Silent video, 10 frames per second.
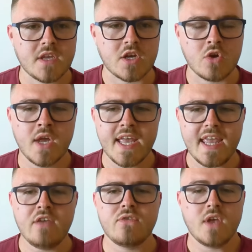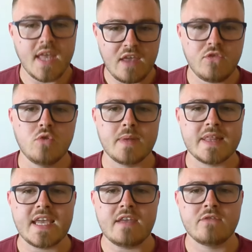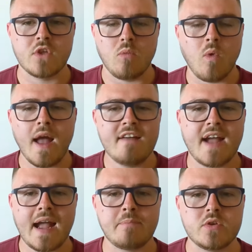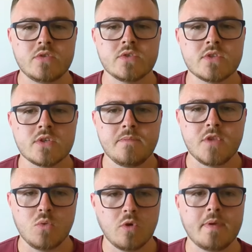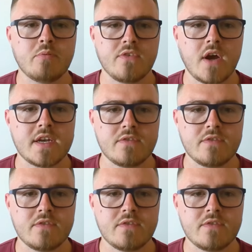You know, if you believe that whatever happens, you will be provided